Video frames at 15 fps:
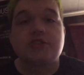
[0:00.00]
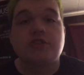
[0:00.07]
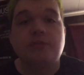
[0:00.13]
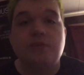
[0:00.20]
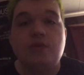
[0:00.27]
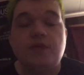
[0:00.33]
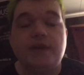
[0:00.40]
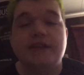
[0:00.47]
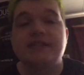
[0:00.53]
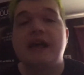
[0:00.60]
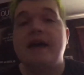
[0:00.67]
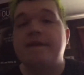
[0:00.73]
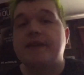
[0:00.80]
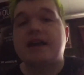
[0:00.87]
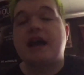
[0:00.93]
movies
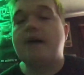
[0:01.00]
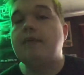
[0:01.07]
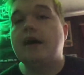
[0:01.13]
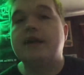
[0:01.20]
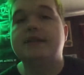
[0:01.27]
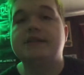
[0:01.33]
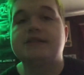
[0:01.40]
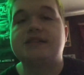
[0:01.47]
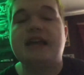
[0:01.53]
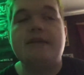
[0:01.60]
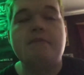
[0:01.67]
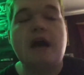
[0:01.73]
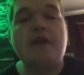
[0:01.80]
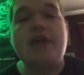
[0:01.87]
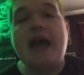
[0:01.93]
that come out in the same
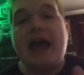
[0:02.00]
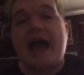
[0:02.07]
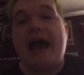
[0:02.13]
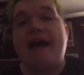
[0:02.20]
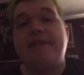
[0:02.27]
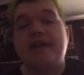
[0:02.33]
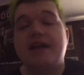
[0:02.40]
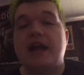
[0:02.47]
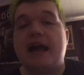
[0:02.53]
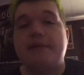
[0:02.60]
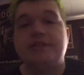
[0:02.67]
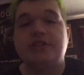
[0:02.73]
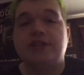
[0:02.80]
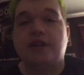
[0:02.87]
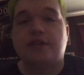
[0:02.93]
month. Have that
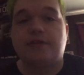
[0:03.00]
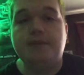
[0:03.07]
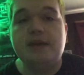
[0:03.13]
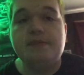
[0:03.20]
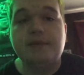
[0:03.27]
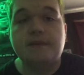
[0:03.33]
option there for people.